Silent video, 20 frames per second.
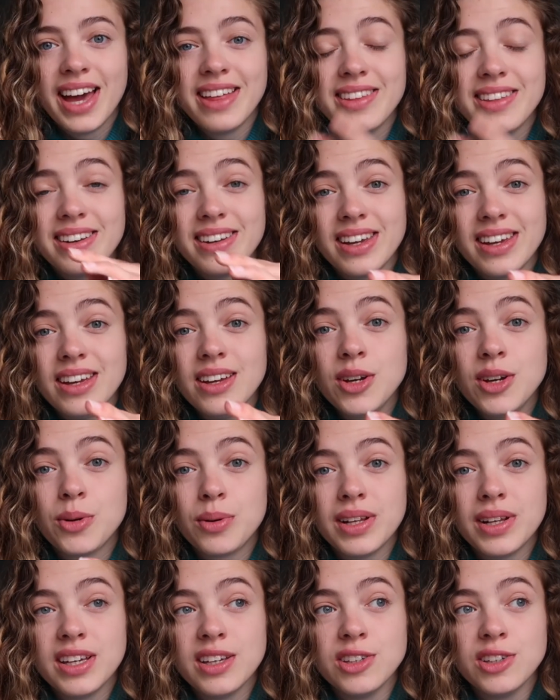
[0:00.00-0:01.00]
And then
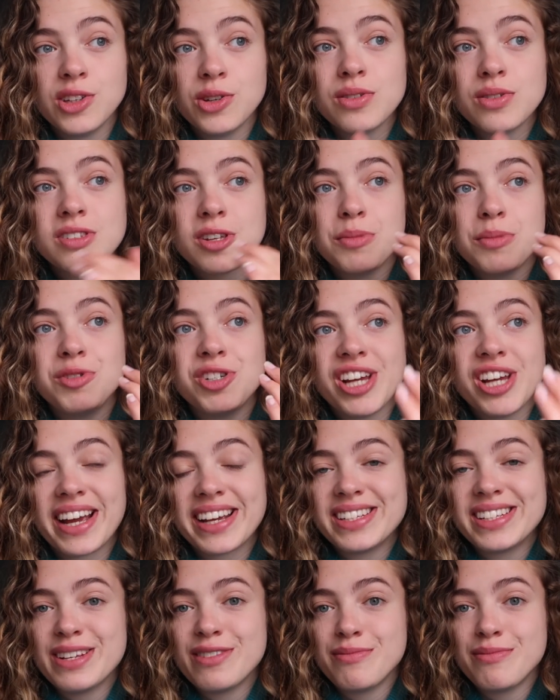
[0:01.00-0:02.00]
equally use
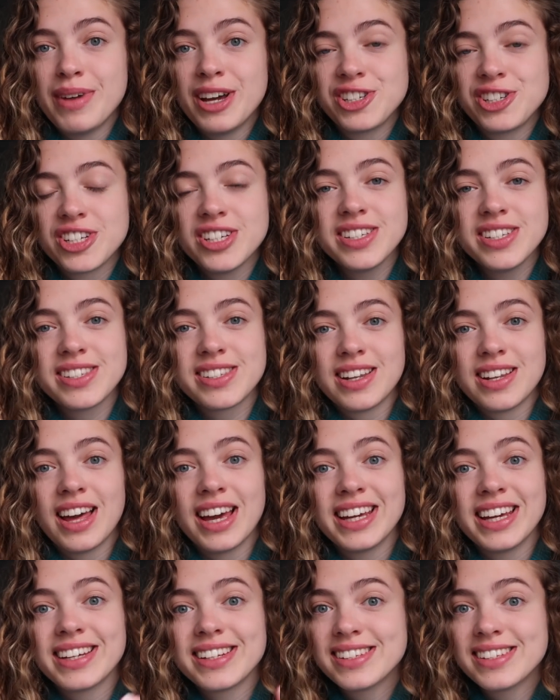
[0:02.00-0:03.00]
objective measures
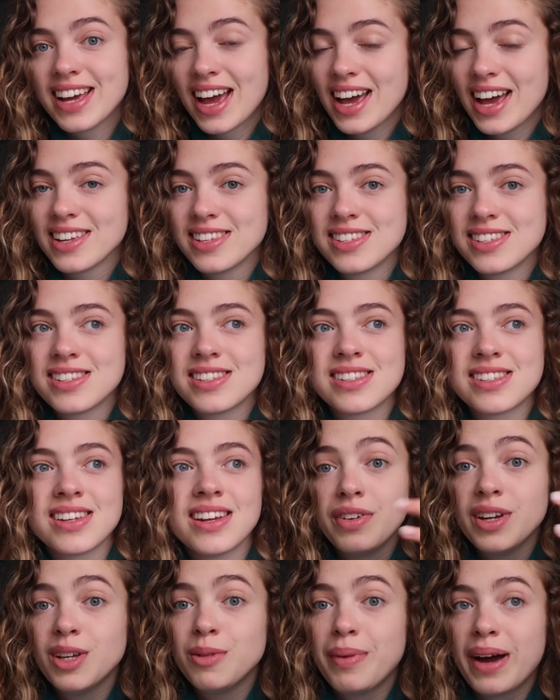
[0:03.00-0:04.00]
like
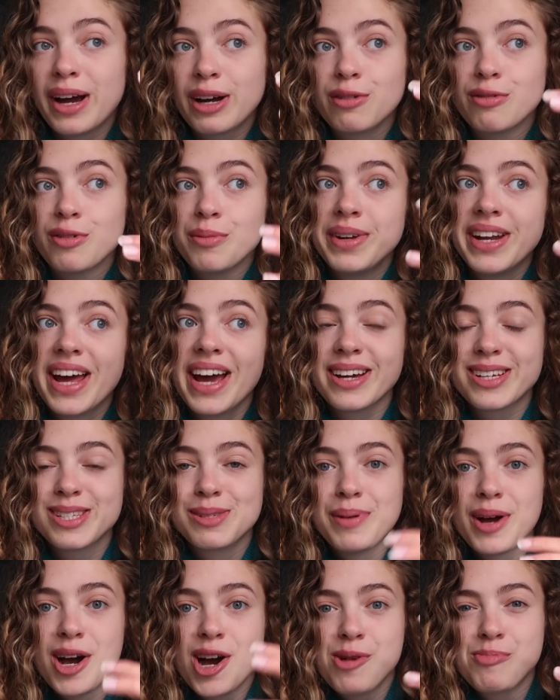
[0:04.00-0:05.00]
tests, feedback from an
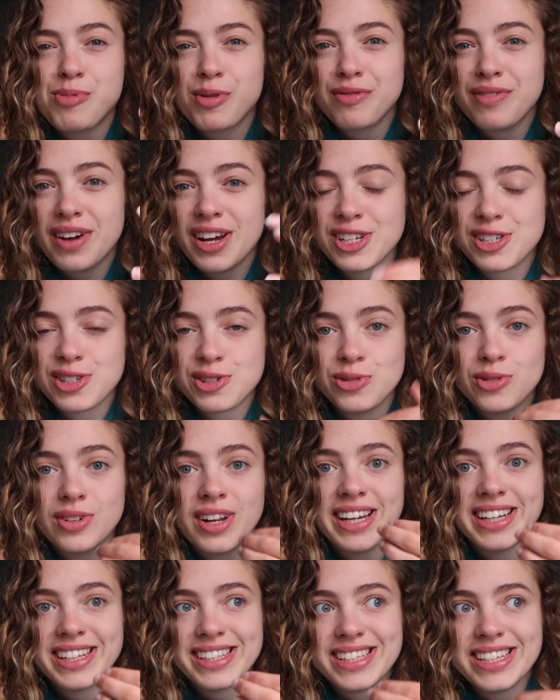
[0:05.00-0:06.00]
expert, a professional
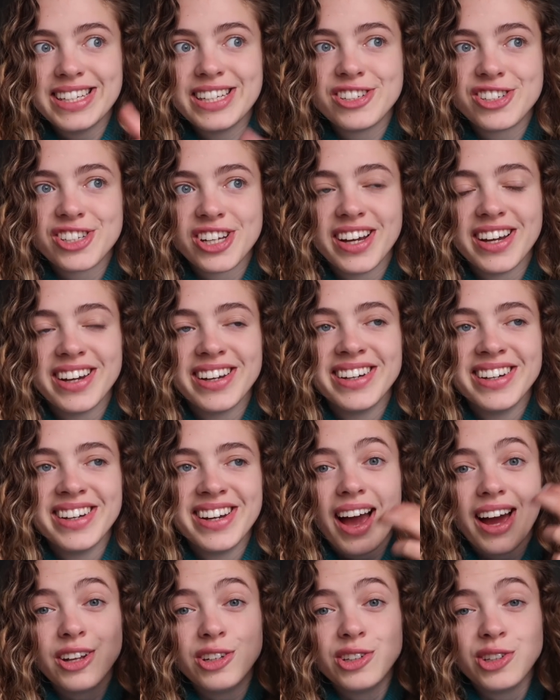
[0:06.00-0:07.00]
like a teacher,
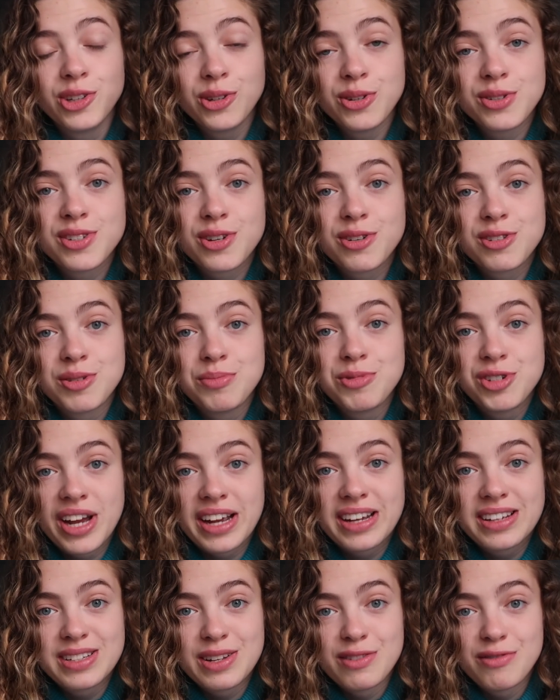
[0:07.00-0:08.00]
and use those
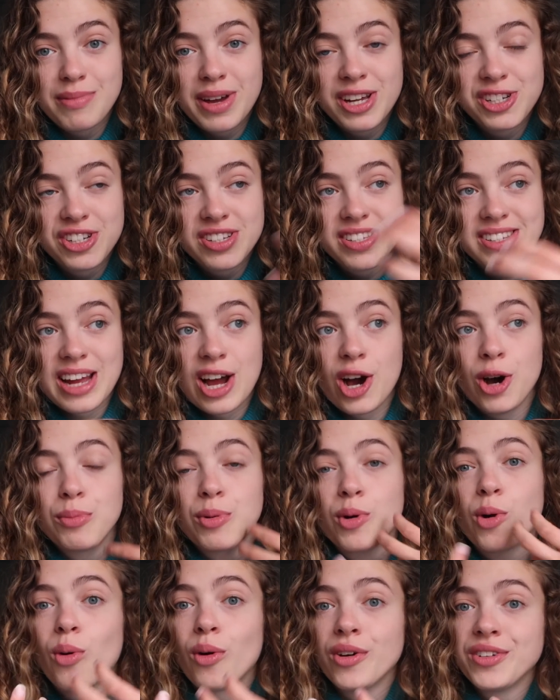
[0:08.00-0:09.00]
objective measures to
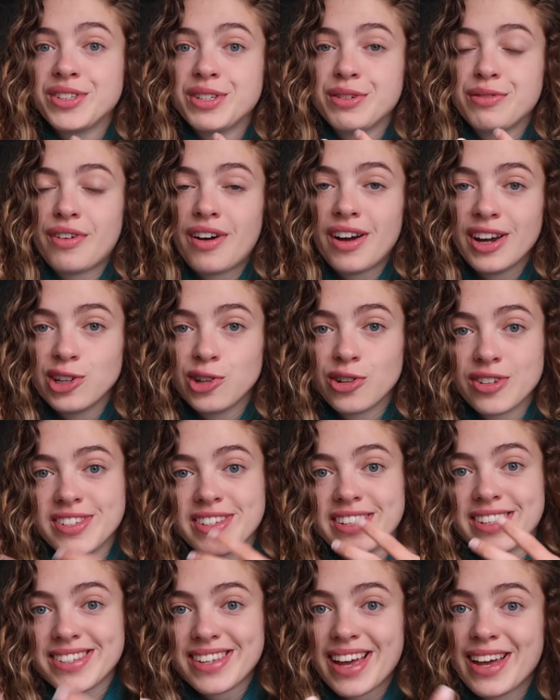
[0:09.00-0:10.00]
help quantify your
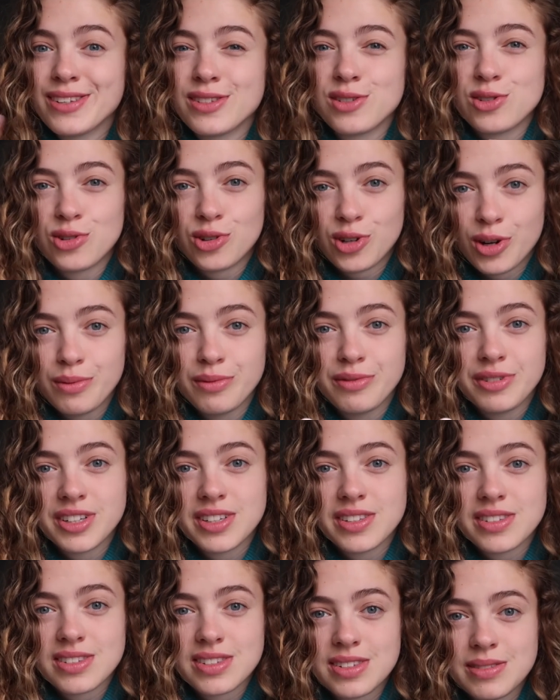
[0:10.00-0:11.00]
success and your
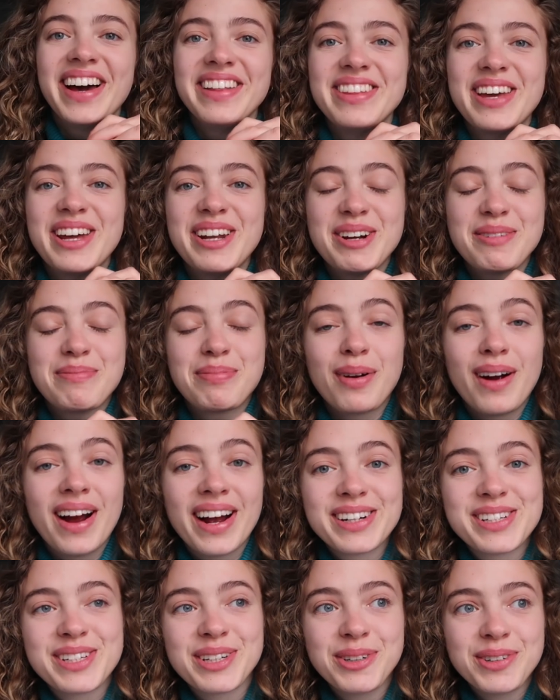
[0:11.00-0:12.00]
confidence. And then a
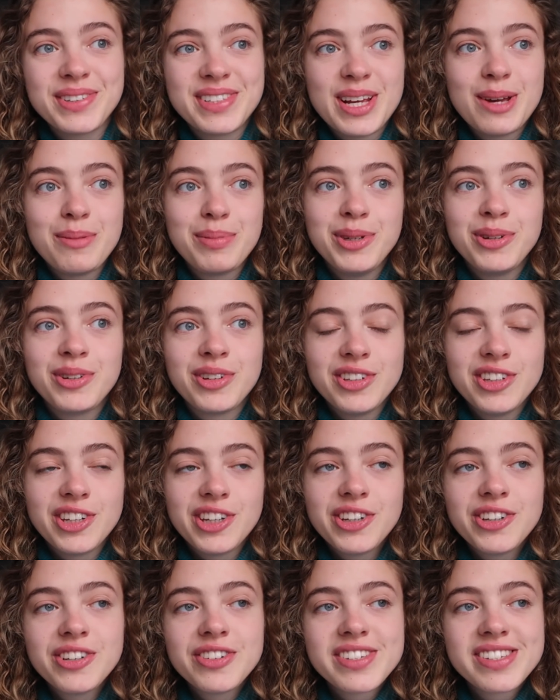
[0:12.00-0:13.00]
practical tip you can
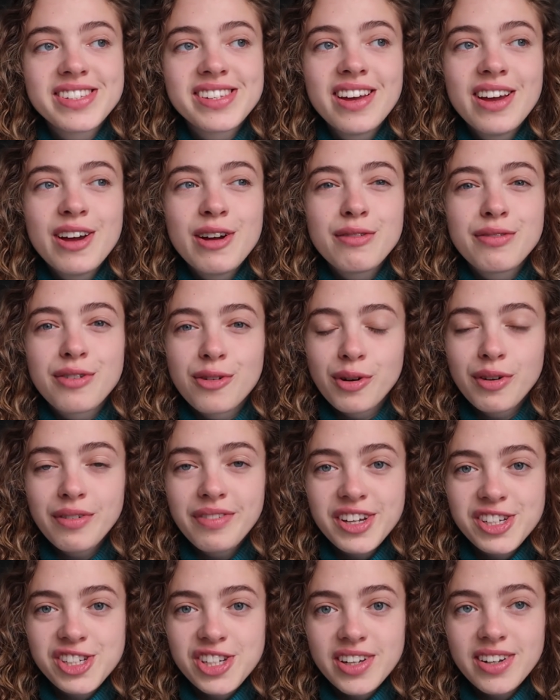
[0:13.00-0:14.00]
use for
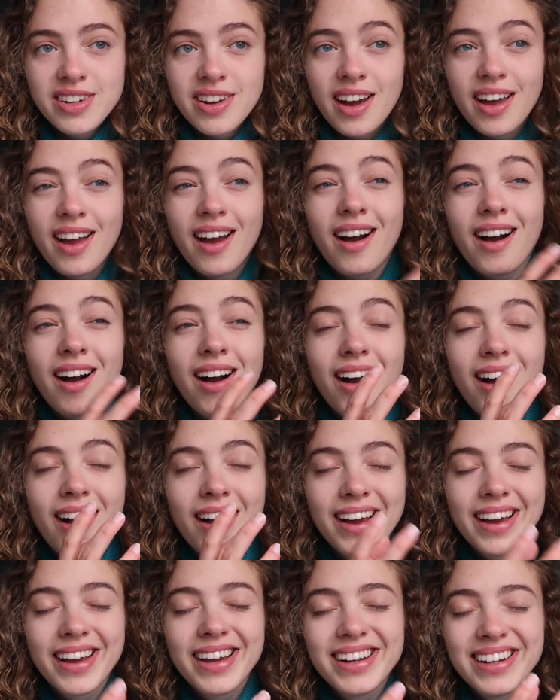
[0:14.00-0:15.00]
revision, I
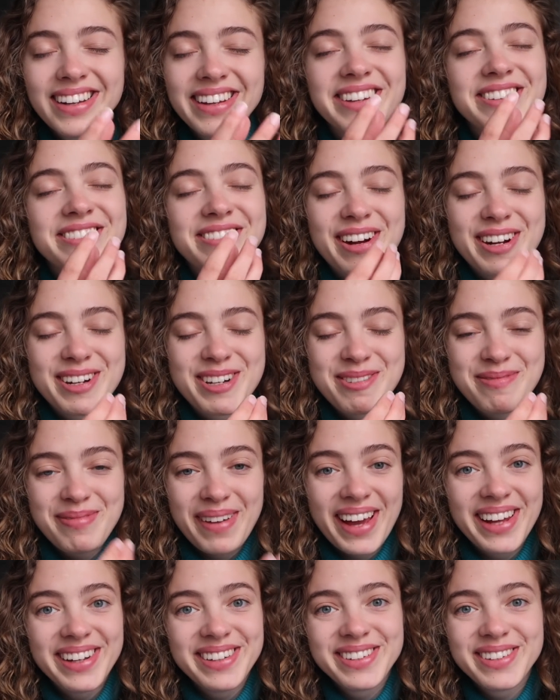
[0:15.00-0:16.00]
highly
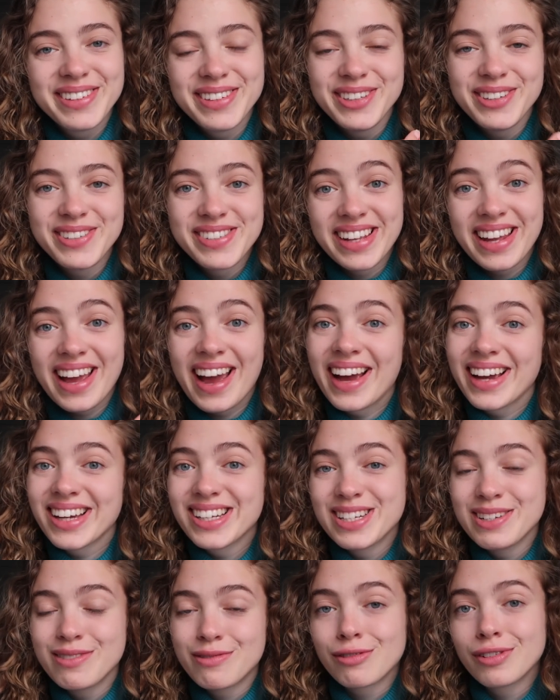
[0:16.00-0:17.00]
recommend using
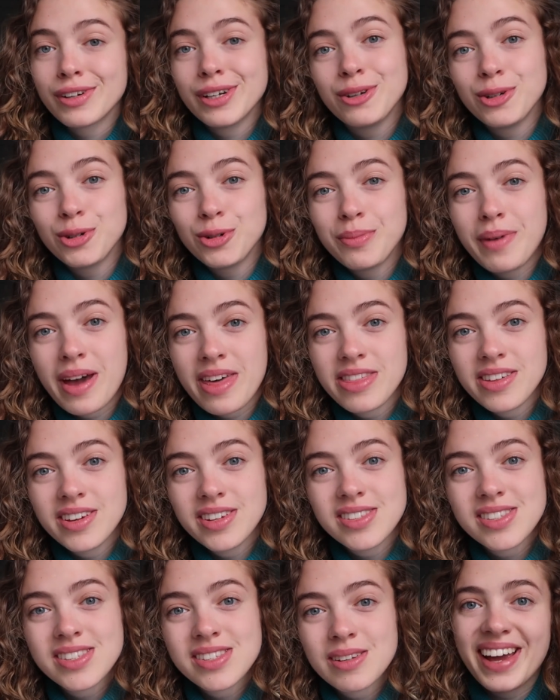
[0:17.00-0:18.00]
active recall
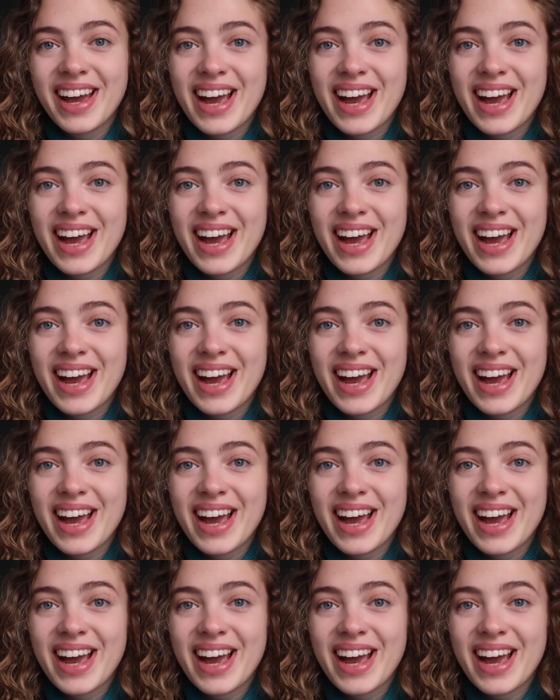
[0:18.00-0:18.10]
methods.